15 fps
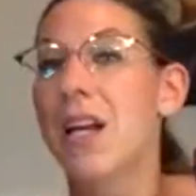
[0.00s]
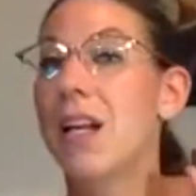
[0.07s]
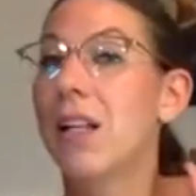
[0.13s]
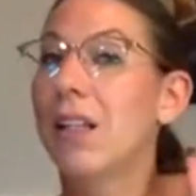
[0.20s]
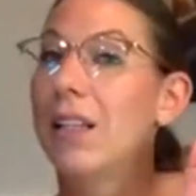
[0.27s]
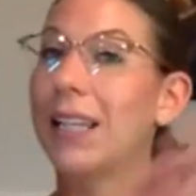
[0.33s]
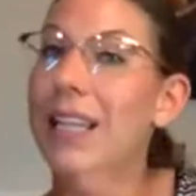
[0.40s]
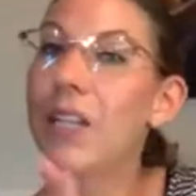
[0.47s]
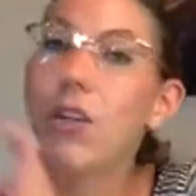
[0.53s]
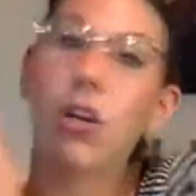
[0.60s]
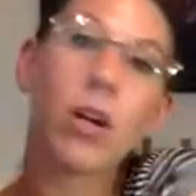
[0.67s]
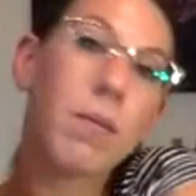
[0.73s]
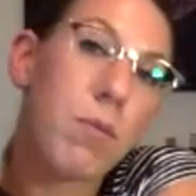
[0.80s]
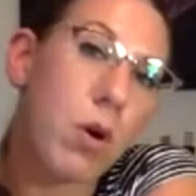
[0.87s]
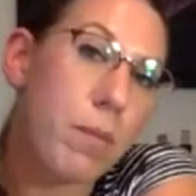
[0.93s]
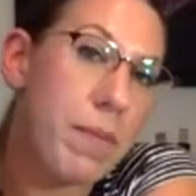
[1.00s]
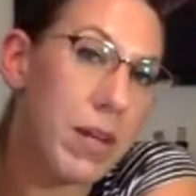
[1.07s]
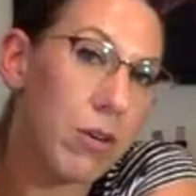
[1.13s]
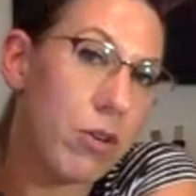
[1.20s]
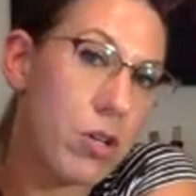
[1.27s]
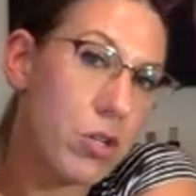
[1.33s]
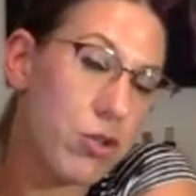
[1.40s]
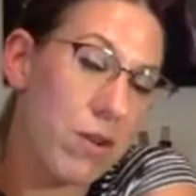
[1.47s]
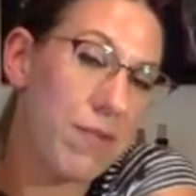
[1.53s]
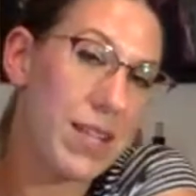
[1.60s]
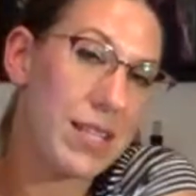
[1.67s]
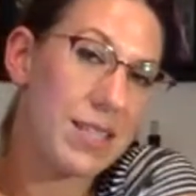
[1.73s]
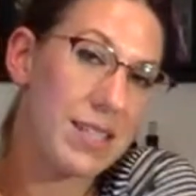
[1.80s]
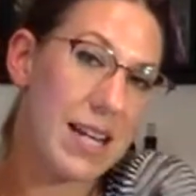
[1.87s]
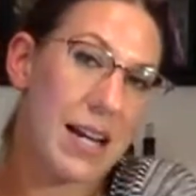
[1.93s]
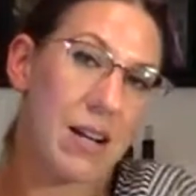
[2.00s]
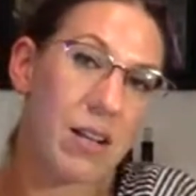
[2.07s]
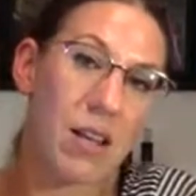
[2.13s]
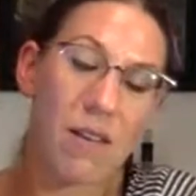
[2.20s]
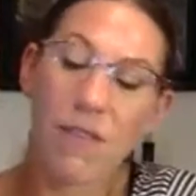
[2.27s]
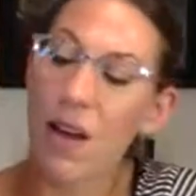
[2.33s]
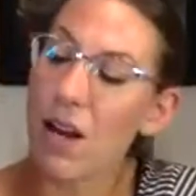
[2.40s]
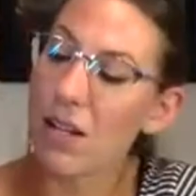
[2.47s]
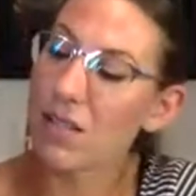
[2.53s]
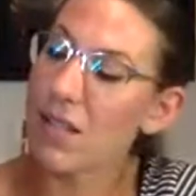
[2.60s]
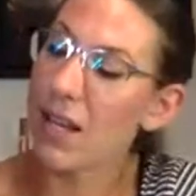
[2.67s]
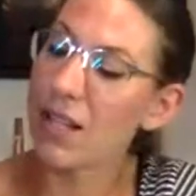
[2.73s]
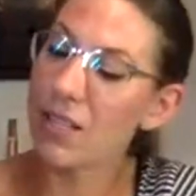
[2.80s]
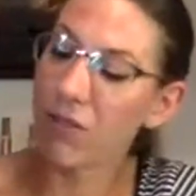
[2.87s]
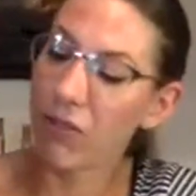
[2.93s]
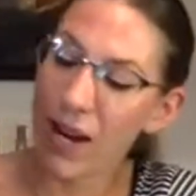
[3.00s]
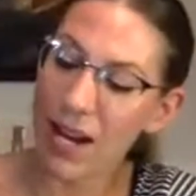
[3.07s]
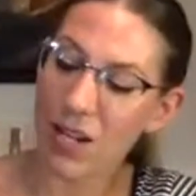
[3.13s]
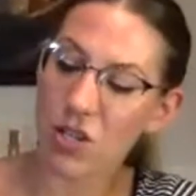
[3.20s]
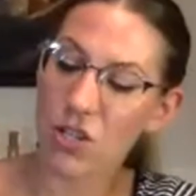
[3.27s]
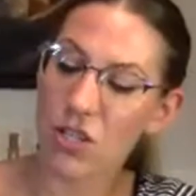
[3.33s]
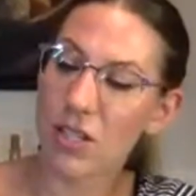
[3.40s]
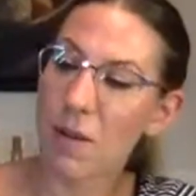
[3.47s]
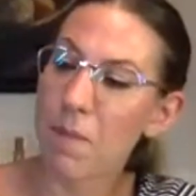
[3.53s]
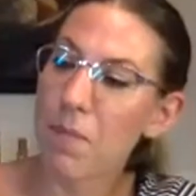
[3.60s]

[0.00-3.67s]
leaner, more mineral driven style of Alsace France.